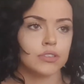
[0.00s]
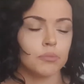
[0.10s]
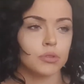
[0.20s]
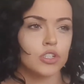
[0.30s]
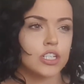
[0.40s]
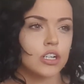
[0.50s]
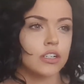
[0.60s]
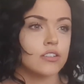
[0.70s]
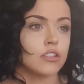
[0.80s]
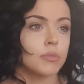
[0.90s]
that bloody
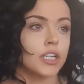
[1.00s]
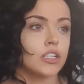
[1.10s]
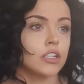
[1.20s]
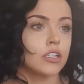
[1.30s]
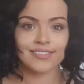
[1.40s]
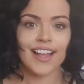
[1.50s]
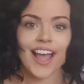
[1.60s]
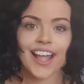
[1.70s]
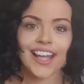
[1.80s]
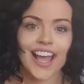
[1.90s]
dog is doing my head in.
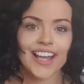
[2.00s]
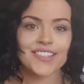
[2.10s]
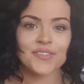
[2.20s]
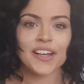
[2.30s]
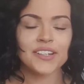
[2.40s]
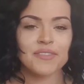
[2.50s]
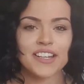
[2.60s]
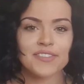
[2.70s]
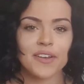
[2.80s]
Hi guys, welcome